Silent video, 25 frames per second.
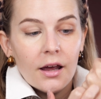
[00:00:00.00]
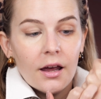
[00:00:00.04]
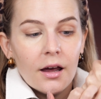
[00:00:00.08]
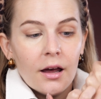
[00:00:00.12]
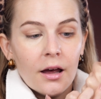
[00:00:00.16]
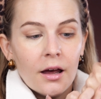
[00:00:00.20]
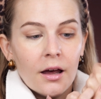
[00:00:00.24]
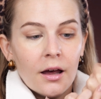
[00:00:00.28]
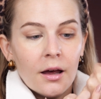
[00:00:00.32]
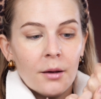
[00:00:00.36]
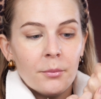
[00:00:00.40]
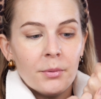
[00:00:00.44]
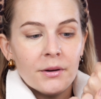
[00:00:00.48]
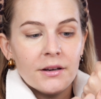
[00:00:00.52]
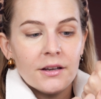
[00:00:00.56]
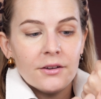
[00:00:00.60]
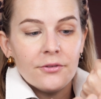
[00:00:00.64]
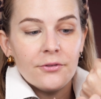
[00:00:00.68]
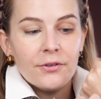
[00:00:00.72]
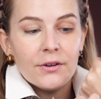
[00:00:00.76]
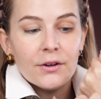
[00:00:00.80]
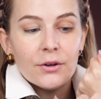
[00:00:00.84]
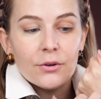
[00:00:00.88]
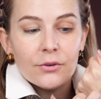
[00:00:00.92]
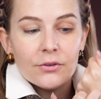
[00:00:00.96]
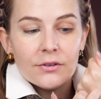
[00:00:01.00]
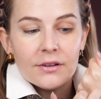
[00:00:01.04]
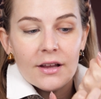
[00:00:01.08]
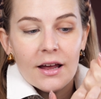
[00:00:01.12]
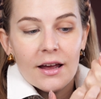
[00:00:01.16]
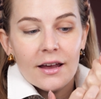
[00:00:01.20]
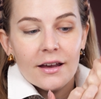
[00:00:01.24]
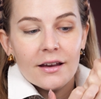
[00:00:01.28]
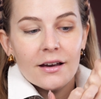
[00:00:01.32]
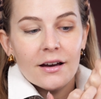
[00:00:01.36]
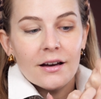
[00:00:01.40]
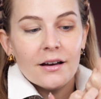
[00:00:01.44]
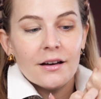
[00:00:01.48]
But it feels
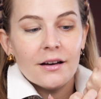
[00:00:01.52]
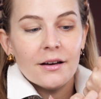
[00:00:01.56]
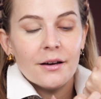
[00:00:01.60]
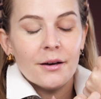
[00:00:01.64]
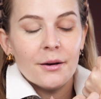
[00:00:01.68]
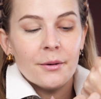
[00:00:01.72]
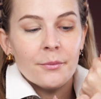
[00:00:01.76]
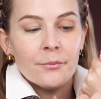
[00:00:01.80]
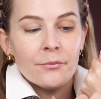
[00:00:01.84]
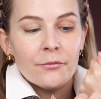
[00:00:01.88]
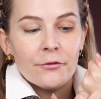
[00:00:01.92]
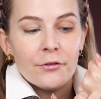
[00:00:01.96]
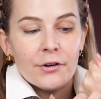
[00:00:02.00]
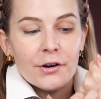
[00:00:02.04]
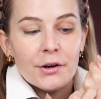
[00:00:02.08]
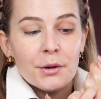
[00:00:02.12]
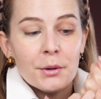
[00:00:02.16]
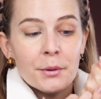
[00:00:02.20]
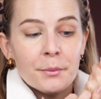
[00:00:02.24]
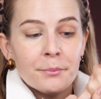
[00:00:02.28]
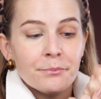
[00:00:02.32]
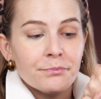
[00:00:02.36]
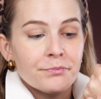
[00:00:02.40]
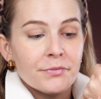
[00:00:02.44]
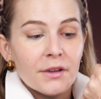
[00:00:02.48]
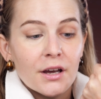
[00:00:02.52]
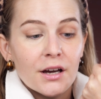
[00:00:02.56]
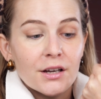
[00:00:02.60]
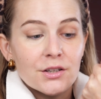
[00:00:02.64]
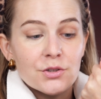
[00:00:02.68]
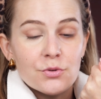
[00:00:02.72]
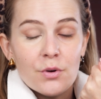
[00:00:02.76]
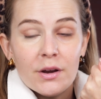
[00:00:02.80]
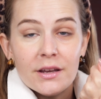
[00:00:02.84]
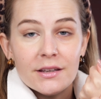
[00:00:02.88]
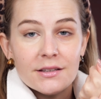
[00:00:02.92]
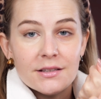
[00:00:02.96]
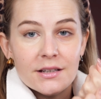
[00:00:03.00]
like very
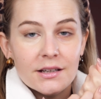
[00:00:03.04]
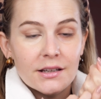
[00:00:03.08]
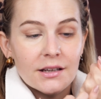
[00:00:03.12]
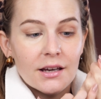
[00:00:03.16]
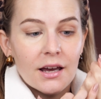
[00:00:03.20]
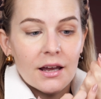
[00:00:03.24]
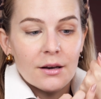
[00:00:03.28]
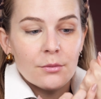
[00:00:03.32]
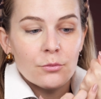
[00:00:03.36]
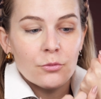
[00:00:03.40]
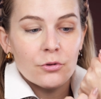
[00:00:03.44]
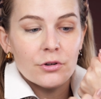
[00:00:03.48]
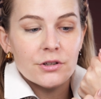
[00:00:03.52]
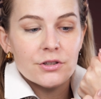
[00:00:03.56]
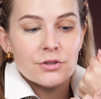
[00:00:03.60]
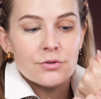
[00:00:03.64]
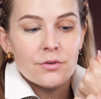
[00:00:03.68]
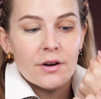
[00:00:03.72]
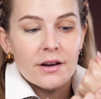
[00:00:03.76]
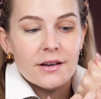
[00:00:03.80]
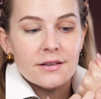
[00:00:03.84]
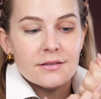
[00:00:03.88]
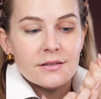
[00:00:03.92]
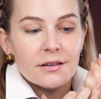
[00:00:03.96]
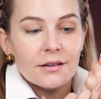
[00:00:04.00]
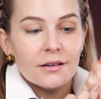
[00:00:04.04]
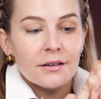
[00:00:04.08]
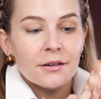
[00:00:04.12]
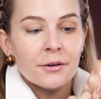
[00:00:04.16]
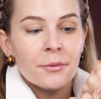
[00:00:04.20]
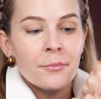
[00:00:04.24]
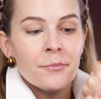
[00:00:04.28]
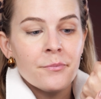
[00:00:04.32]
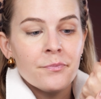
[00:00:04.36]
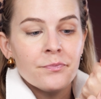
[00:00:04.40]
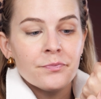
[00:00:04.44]
hydrating and moisturizing,